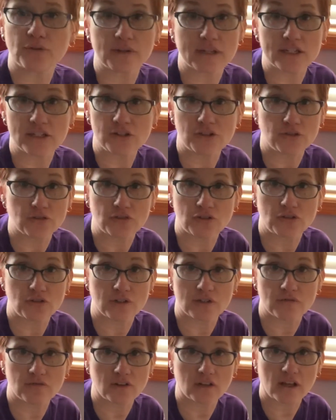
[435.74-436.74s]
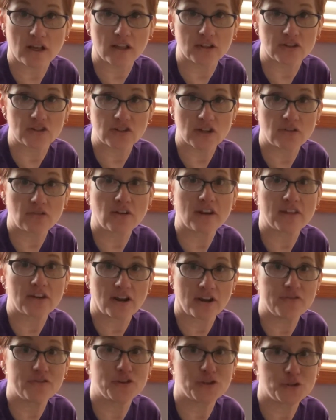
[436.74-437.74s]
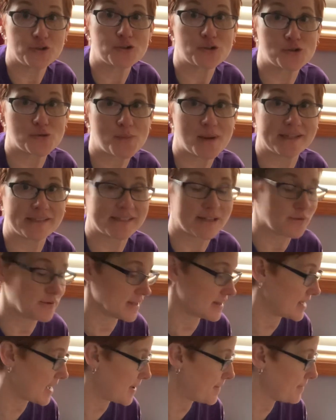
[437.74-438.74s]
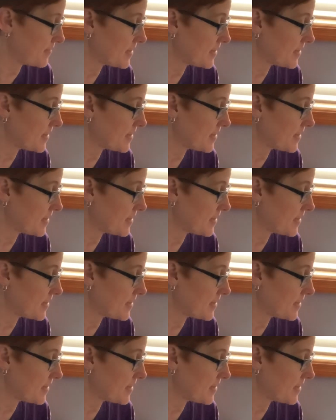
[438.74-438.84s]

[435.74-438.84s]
need to use 2 different colors. I'd rather have you use your pencil with that.